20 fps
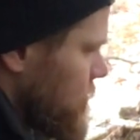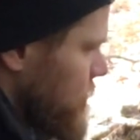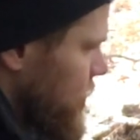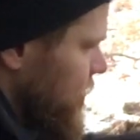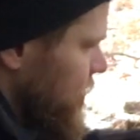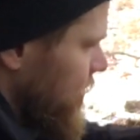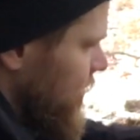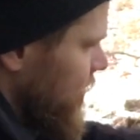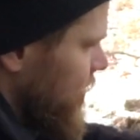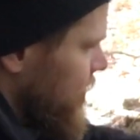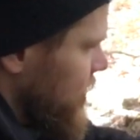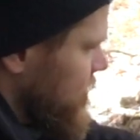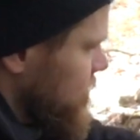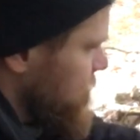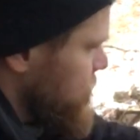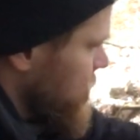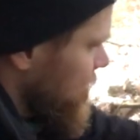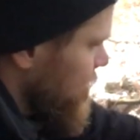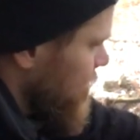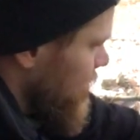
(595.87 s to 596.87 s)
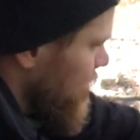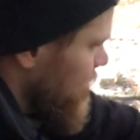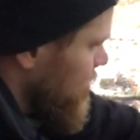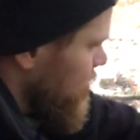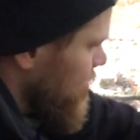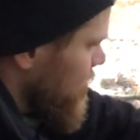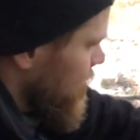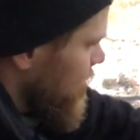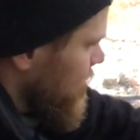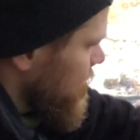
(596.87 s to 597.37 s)
My dad has been
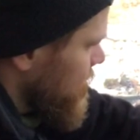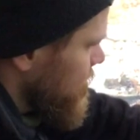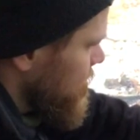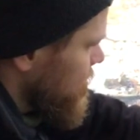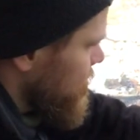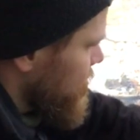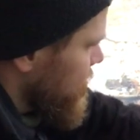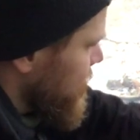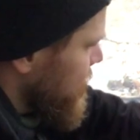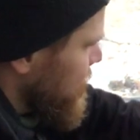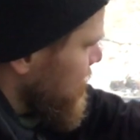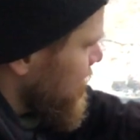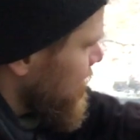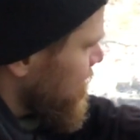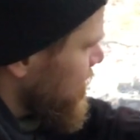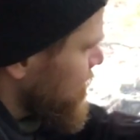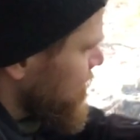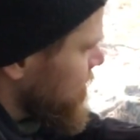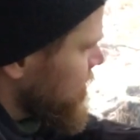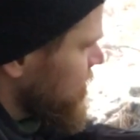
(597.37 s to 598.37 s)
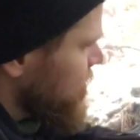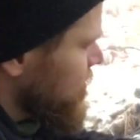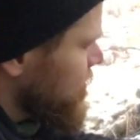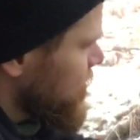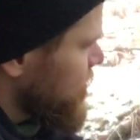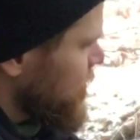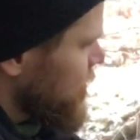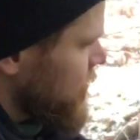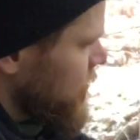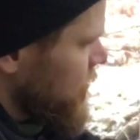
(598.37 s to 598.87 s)
kayaking on Greenland.
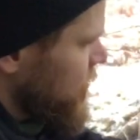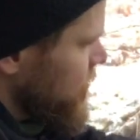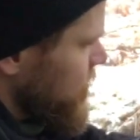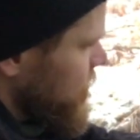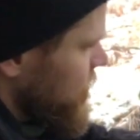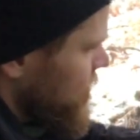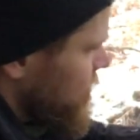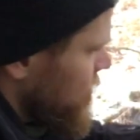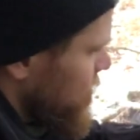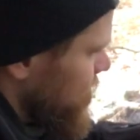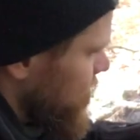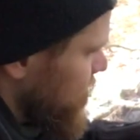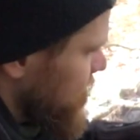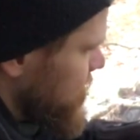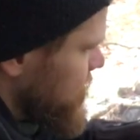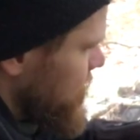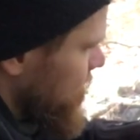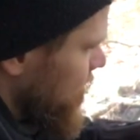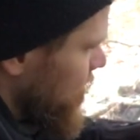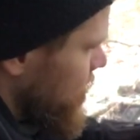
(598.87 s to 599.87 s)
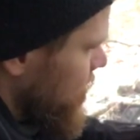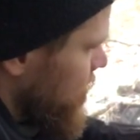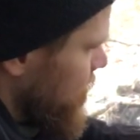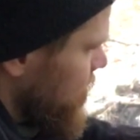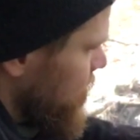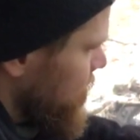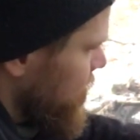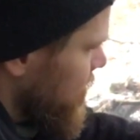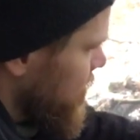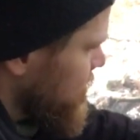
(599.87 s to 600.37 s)
You know, he's made
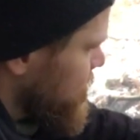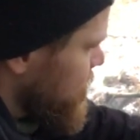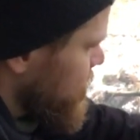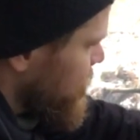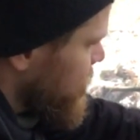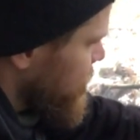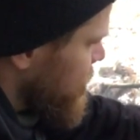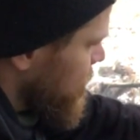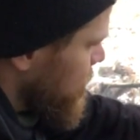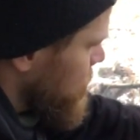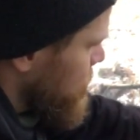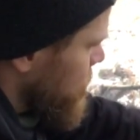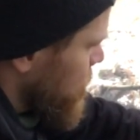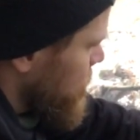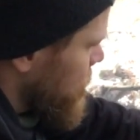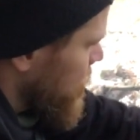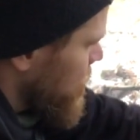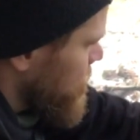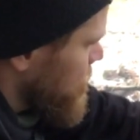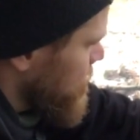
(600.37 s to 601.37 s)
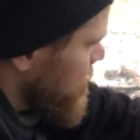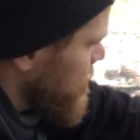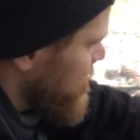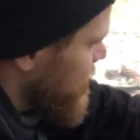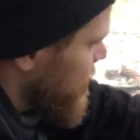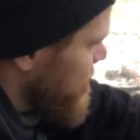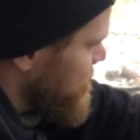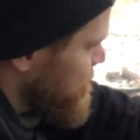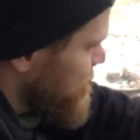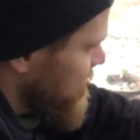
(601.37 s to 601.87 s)
a nature film about
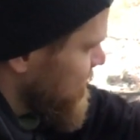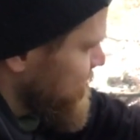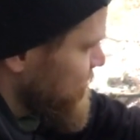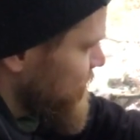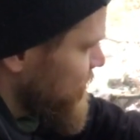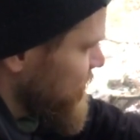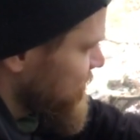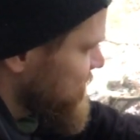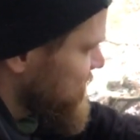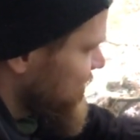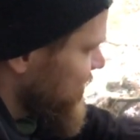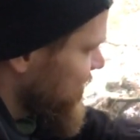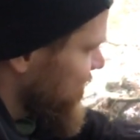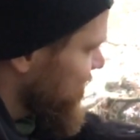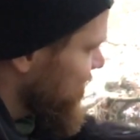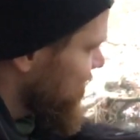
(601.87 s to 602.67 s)
beavers.